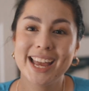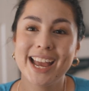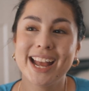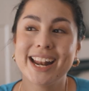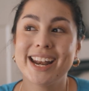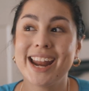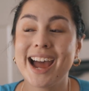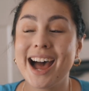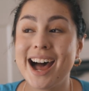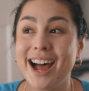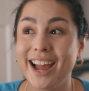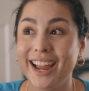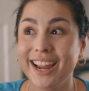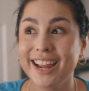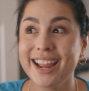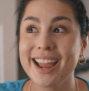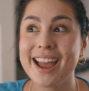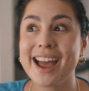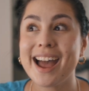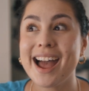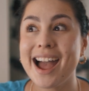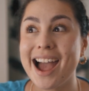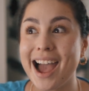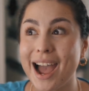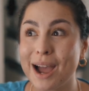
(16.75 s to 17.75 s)
And I
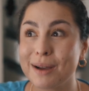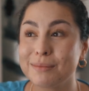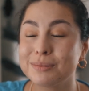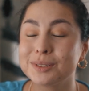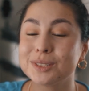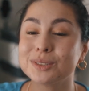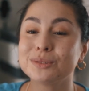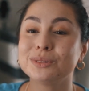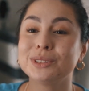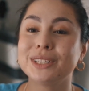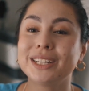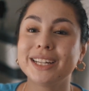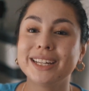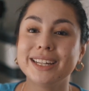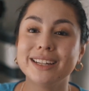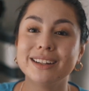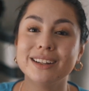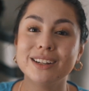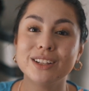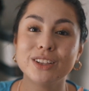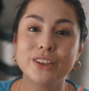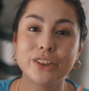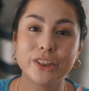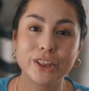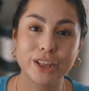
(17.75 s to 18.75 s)
absolutely
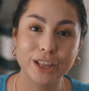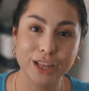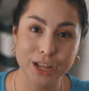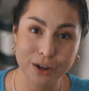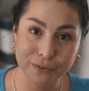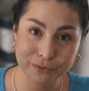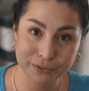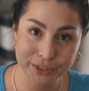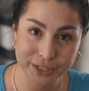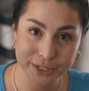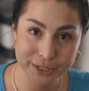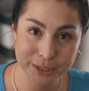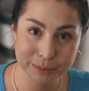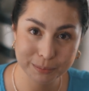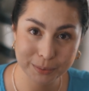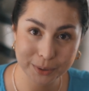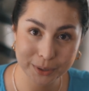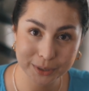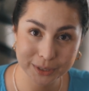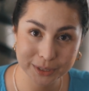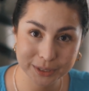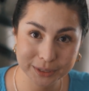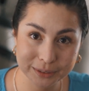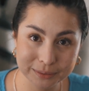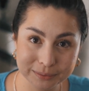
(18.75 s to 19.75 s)
love this
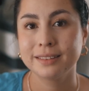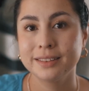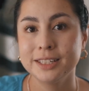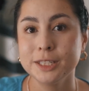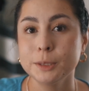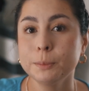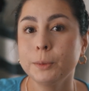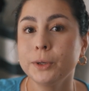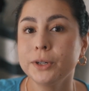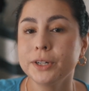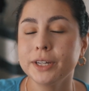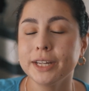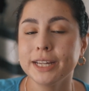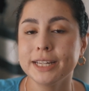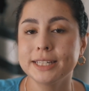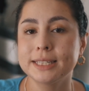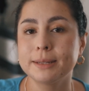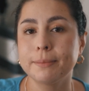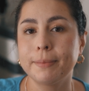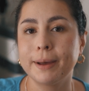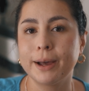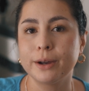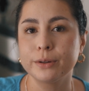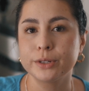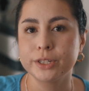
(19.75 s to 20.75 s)
book. This book is
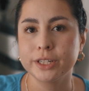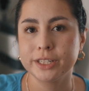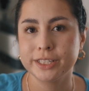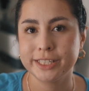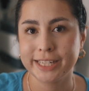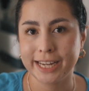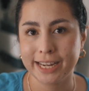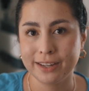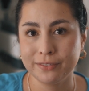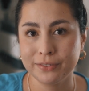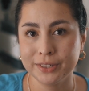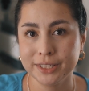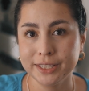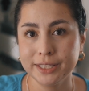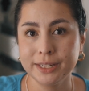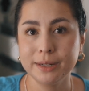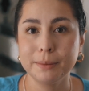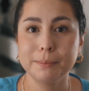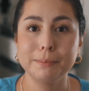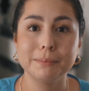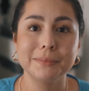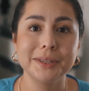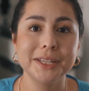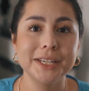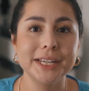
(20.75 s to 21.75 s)
about David
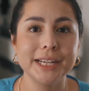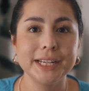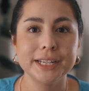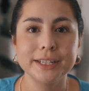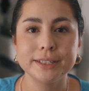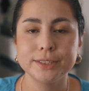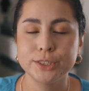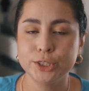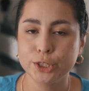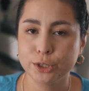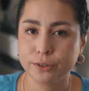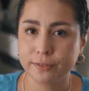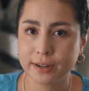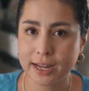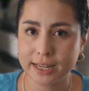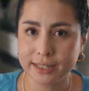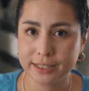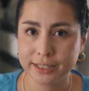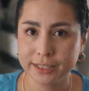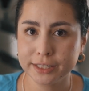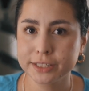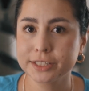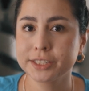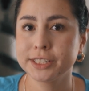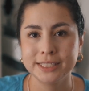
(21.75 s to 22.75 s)
meeting
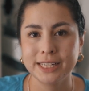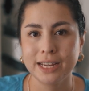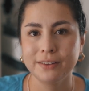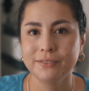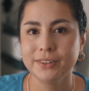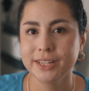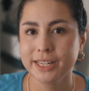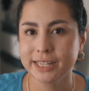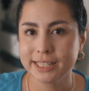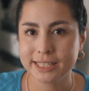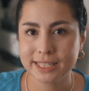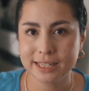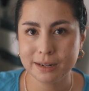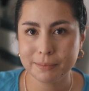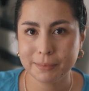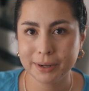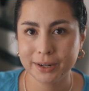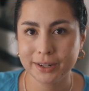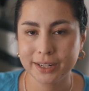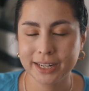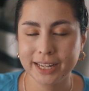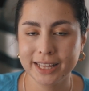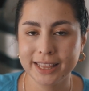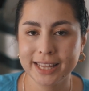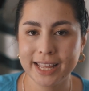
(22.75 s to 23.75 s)
Giovanni. David is an
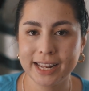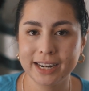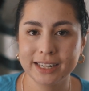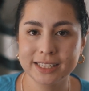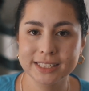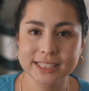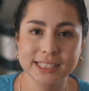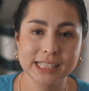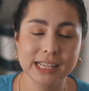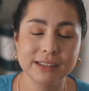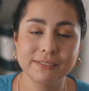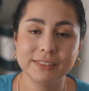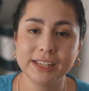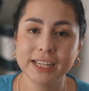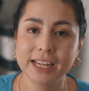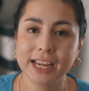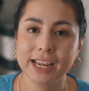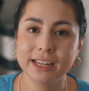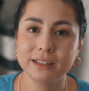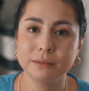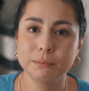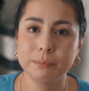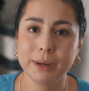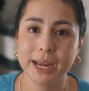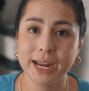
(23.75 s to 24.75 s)
American that is living
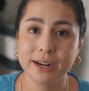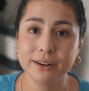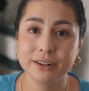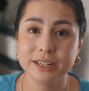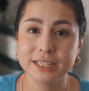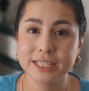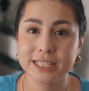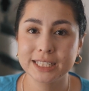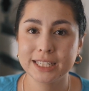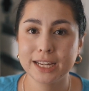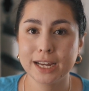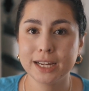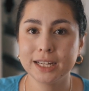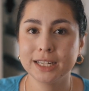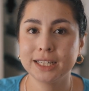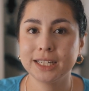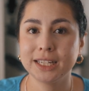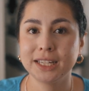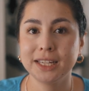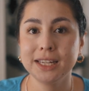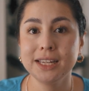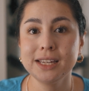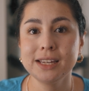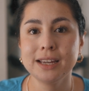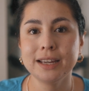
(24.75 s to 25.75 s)
in Paris, and
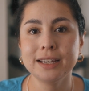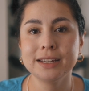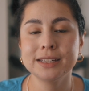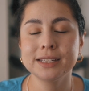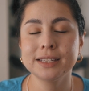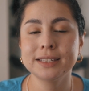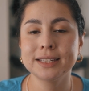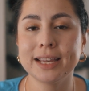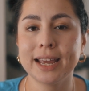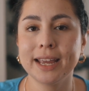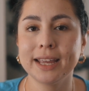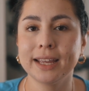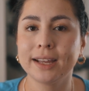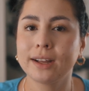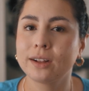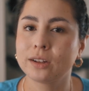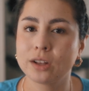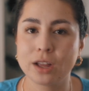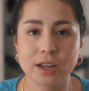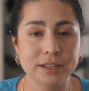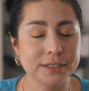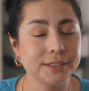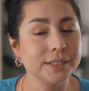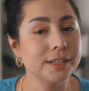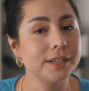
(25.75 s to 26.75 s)
he is a
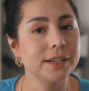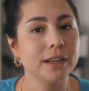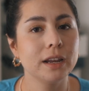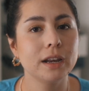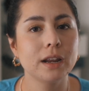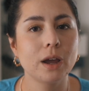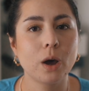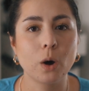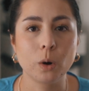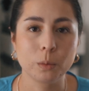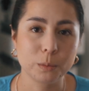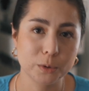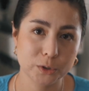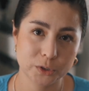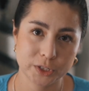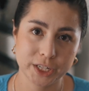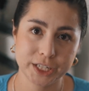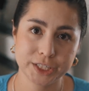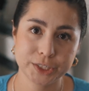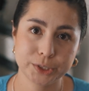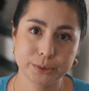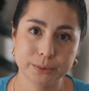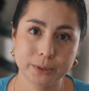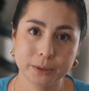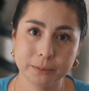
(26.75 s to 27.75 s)
closeted
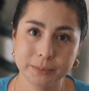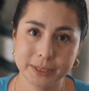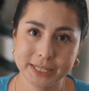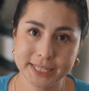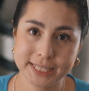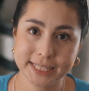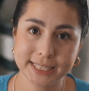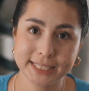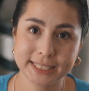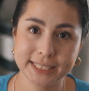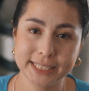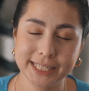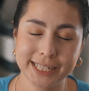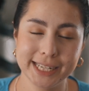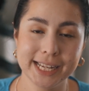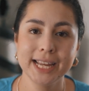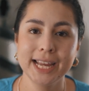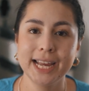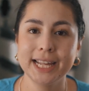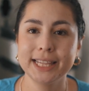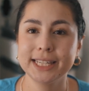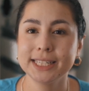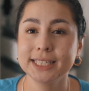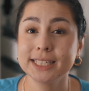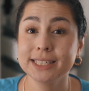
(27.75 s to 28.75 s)
homosexual, basically.
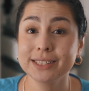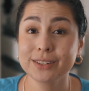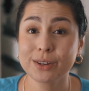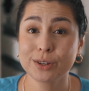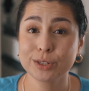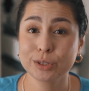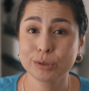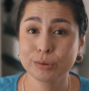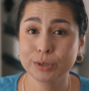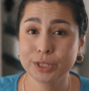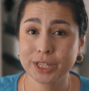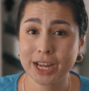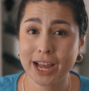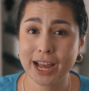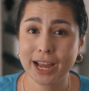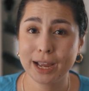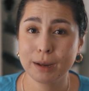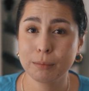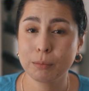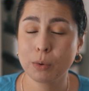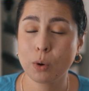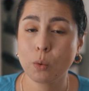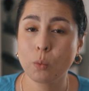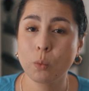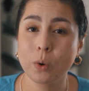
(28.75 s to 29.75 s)
And this is also a
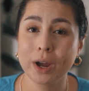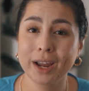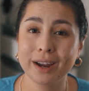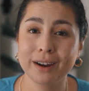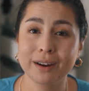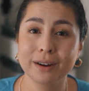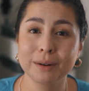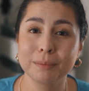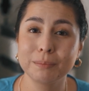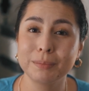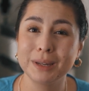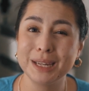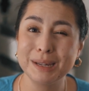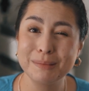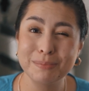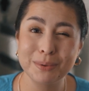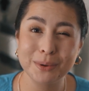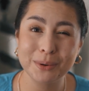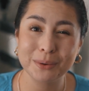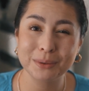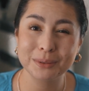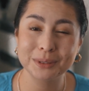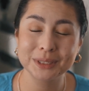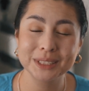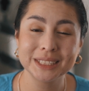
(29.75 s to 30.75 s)
time where
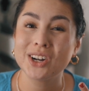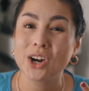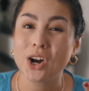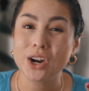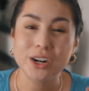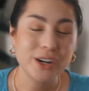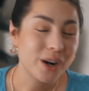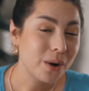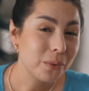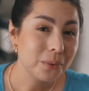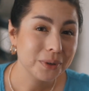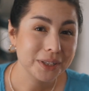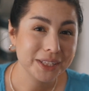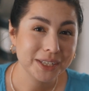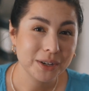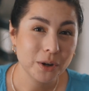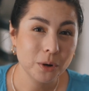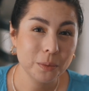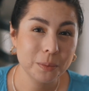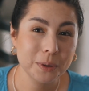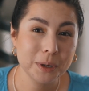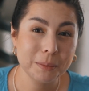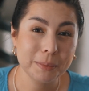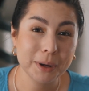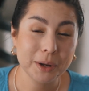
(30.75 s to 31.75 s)
people are not really
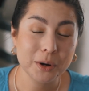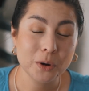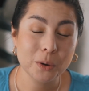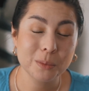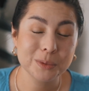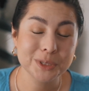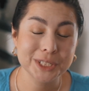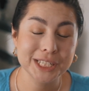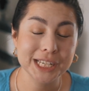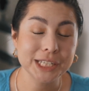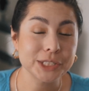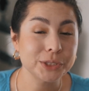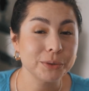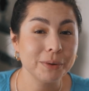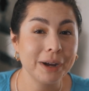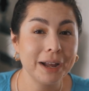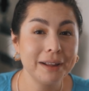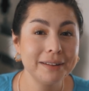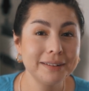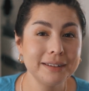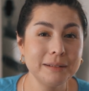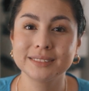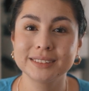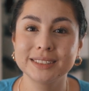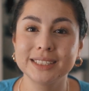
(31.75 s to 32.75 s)
open about
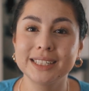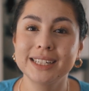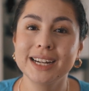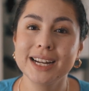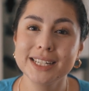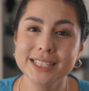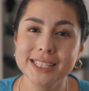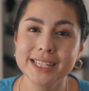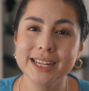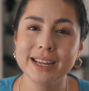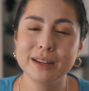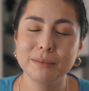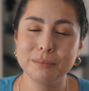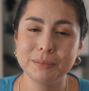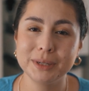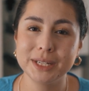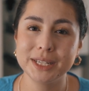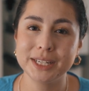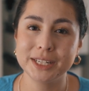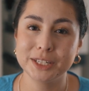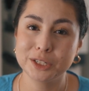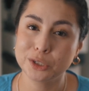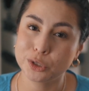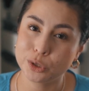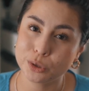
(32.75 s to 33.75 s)
homosexuality because it can be an
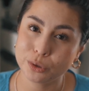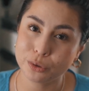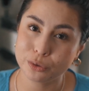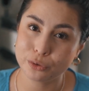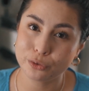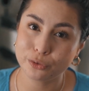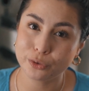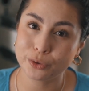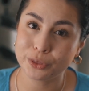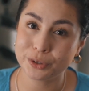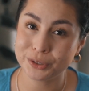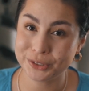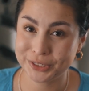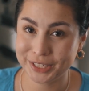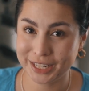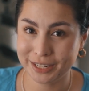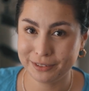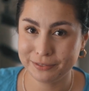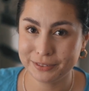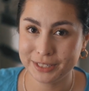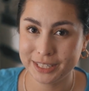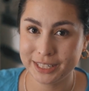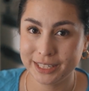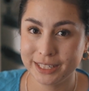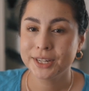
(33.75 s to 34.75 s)
issue for their
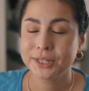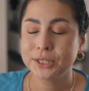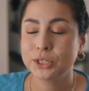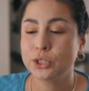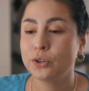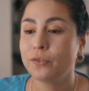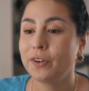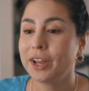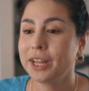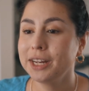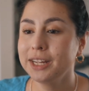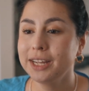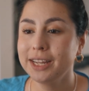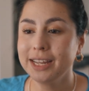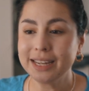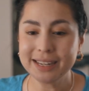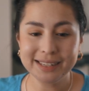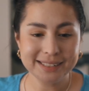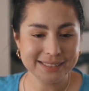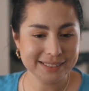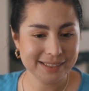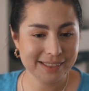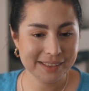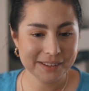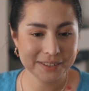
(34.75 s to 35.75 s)
safety. Giovanni
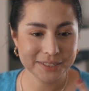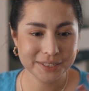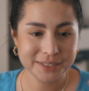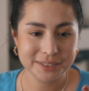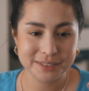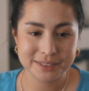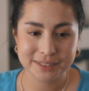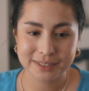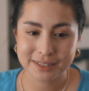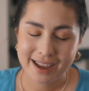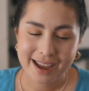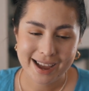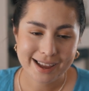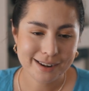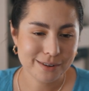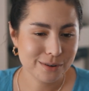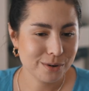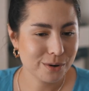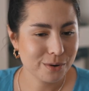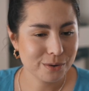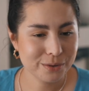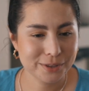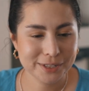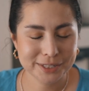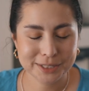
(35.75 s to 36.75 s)
is this, I don't
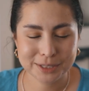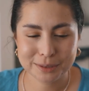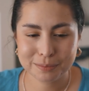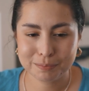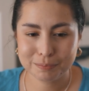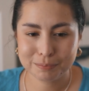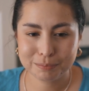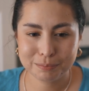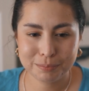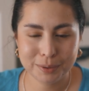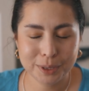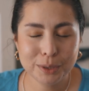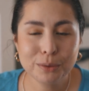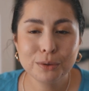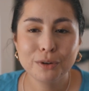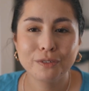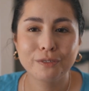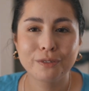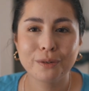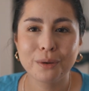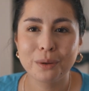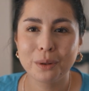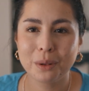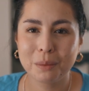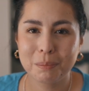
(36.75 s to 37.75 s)
know, this
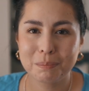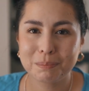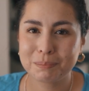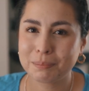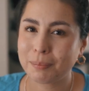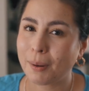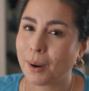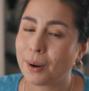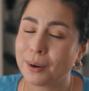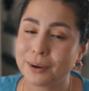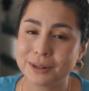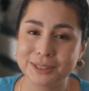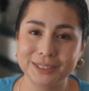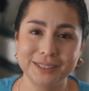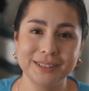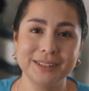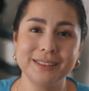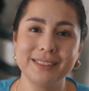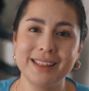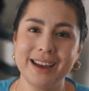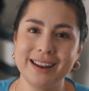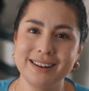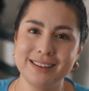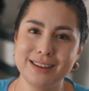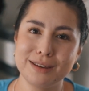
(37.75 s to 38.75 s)
beautiful person
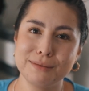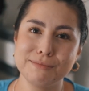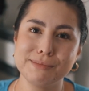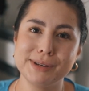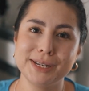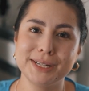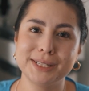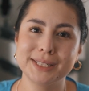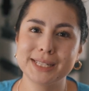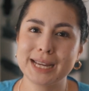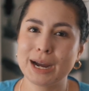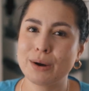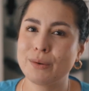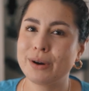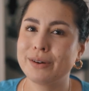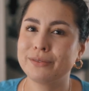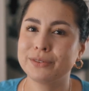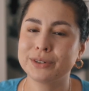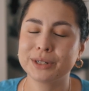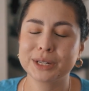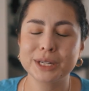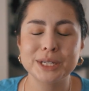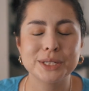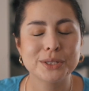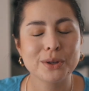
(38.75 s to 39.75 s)
that he meets.
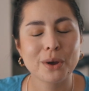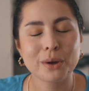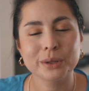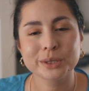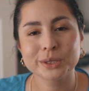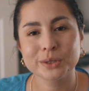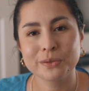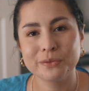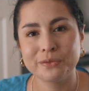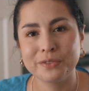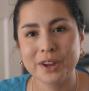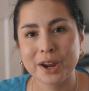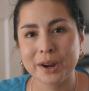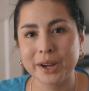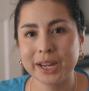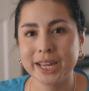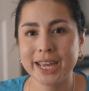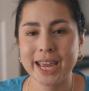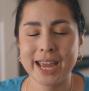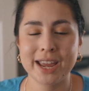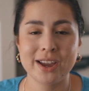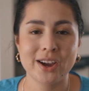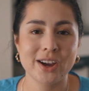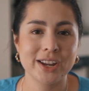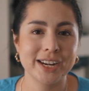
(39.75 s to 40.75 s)
However, he's also very
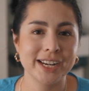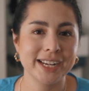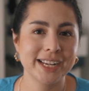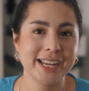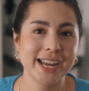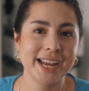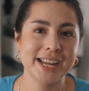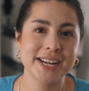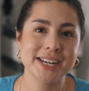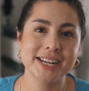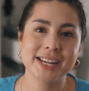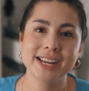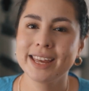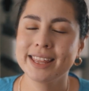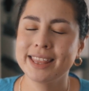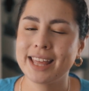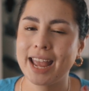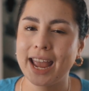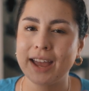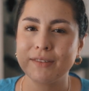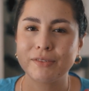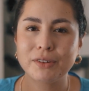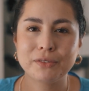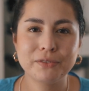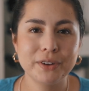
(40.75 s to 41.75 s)
chaotic, and they
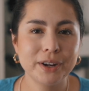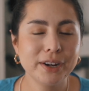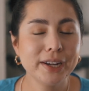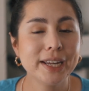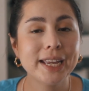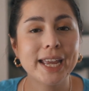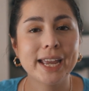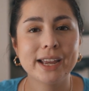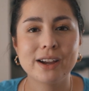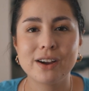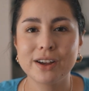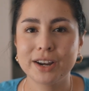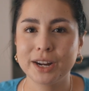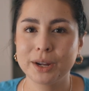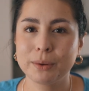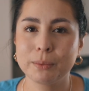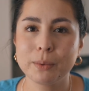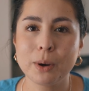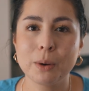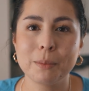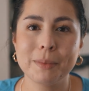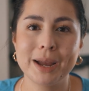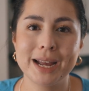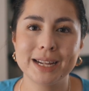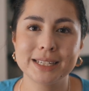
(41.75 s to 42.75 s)
have a very chaotic
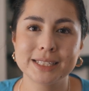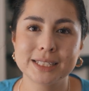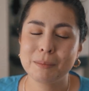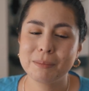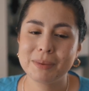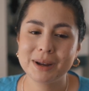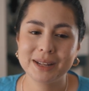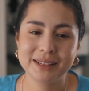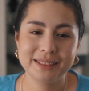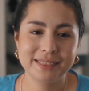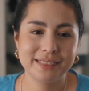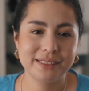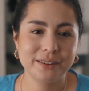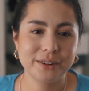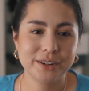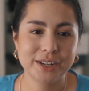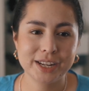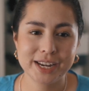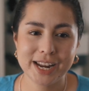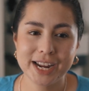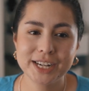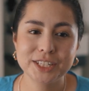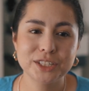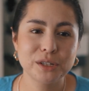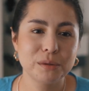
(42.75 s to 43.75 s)
romance, but their
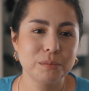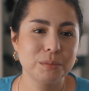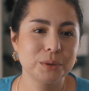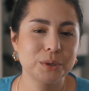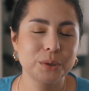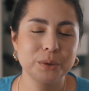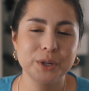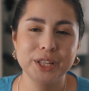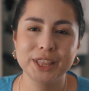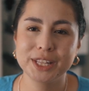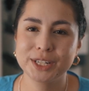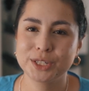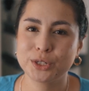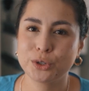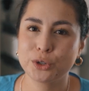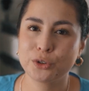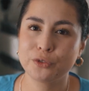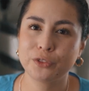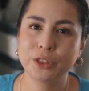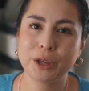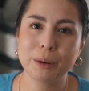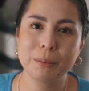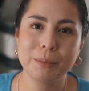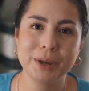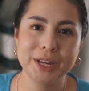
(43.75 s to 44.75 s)
connection between the two of
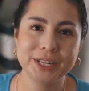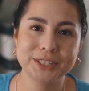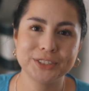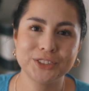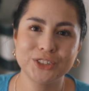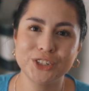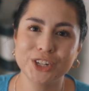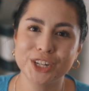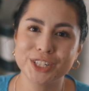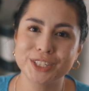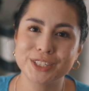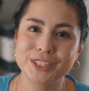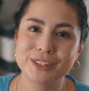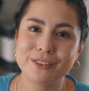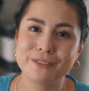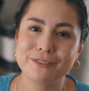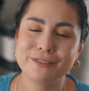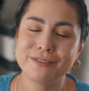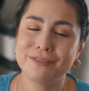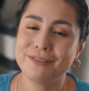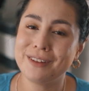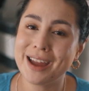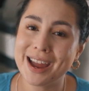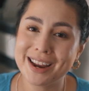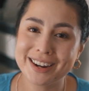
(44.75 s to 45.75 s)
them is just
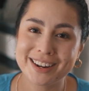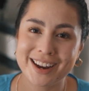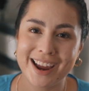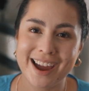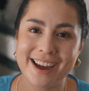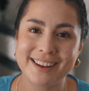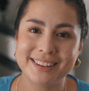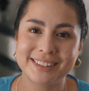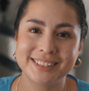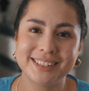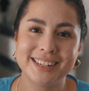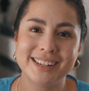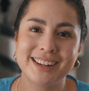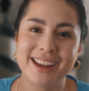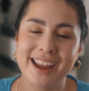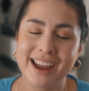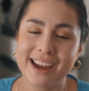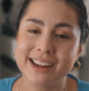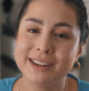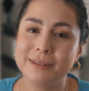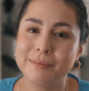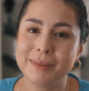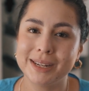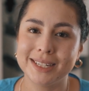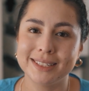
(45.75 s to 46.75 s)
fantastic
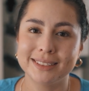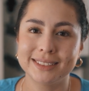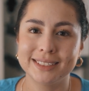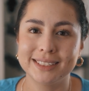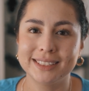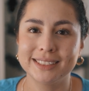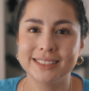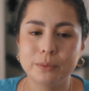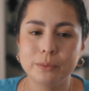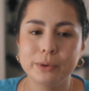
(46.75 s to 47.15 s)
and amazing.